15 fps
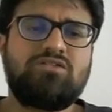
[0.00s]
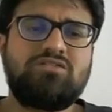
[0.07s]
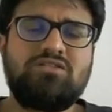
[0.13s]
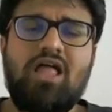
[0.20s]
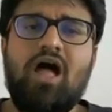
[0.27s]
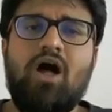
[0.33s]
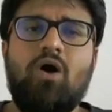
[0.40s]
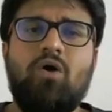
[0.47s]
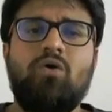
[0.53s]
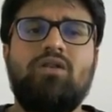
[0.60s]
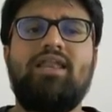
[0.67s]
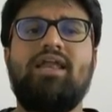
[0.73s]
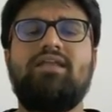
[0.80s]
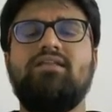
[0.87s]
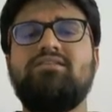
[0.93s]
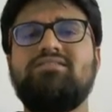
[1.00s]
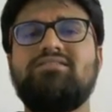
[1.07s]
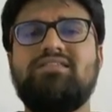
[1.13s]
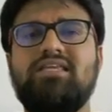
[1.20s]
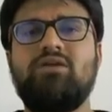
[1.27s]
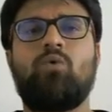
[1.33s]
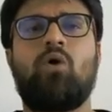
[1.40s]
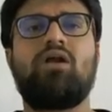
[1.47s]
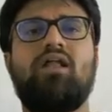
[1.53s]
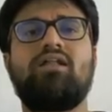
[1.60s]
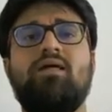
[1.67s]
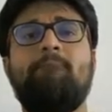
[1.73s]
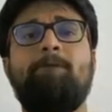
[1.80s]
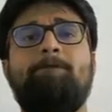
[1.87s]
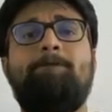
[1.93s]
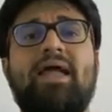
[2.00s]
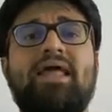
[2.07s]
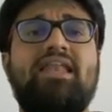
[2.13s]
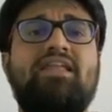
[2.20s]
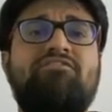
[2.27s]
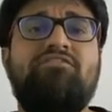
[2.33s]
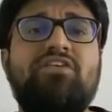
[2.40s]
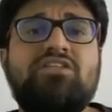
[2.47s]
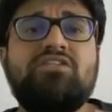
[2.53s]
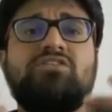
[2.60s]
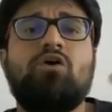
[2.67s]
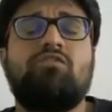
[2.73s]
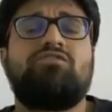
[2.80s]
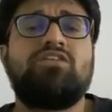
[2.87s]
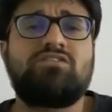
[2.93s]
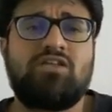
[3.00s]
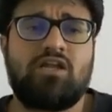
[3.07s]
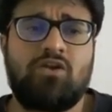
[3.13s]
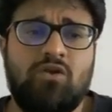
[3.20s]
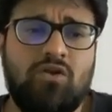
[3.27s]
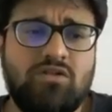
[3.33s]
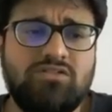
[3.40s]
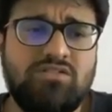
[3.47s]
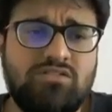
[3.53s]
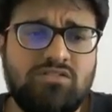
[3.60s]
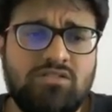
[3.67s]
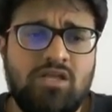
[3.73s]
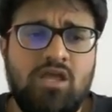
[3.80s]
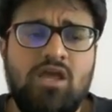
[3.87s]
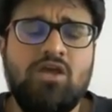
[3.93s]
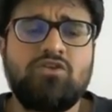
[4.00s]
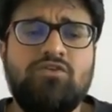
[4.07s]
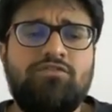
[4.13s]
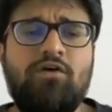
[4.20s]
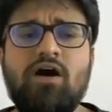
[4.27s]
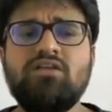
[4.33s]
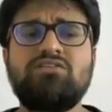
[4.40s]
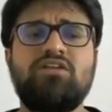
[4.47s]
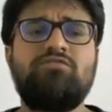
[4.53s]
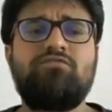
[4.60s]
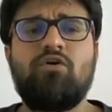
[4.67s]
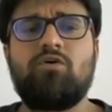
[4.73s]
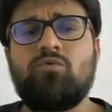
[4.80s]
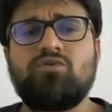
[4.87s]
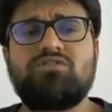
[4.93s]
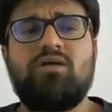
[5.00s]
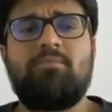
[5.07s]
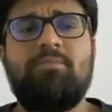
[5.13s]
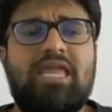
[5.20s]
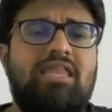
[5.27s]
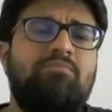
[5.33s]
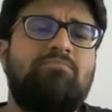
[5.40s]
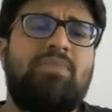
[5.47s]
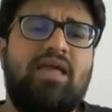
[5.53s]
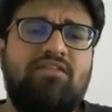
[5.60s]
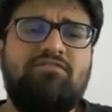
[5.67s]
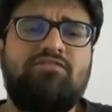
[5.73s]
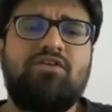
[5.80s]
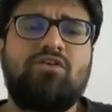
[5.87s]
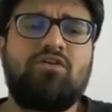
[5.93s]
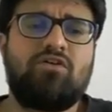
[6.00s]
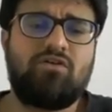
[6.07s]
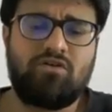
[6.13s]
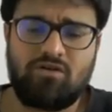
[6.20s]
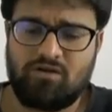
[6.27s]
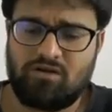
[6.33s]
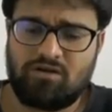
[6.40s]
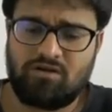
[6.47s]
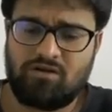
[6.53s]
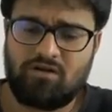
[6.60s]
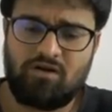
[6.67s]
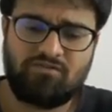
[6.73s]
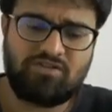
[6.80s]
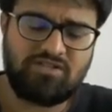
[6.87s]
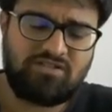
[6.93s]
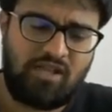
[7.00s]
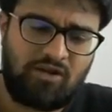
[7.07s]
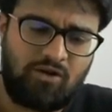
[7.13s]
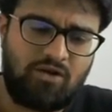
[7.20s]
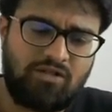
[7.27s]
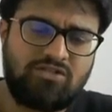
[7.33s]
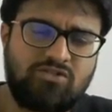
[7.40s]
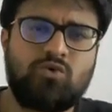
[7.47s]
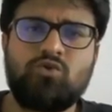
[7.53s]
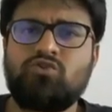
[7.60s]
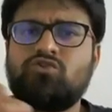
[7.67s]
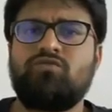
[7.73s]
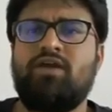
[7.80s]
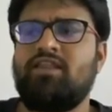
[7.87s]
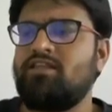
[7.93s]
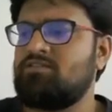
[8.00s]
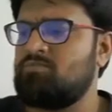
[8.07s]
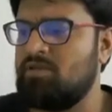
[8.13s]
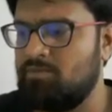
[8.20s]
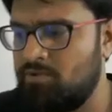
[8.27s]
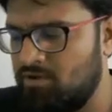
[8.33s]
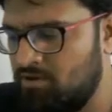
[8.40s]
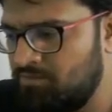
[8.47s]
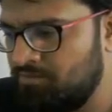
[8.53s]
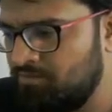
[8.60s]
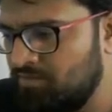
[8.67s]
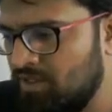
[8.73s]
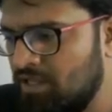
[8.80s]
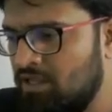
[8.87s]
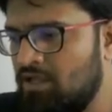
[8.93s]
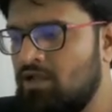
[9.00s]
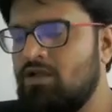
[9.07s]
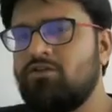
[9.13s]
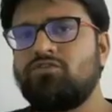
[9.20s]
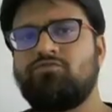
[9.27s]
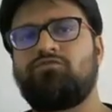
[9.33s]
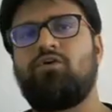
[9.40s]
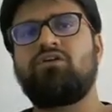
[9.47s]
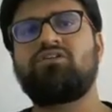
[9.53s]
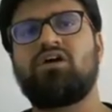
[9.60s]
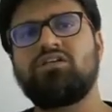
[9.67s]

Now, let us see what are the benefits of these technologies. First and foremost, the main benefit uh, of these technologies goes to various people. For